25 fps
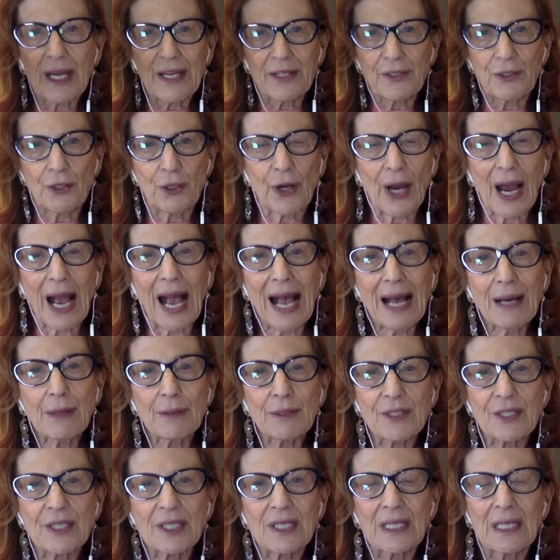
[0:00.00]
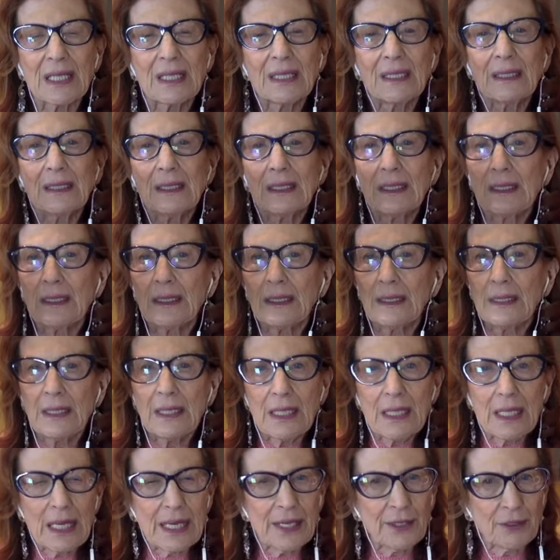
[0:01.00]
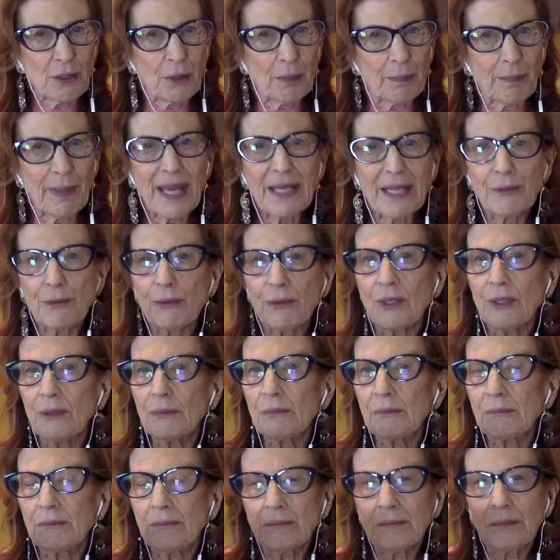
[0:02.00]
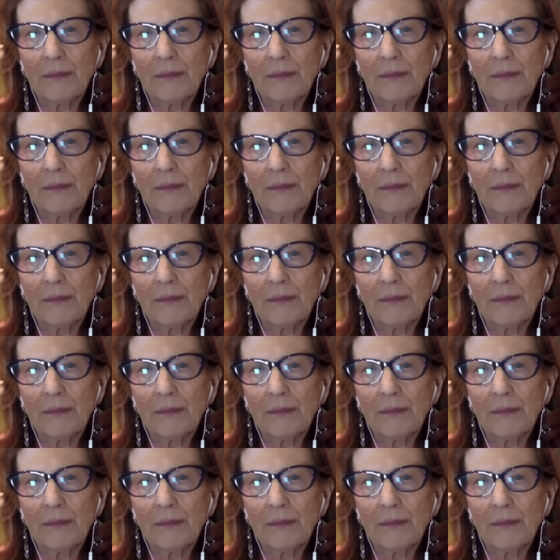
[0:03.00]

in your house, in your bedroom,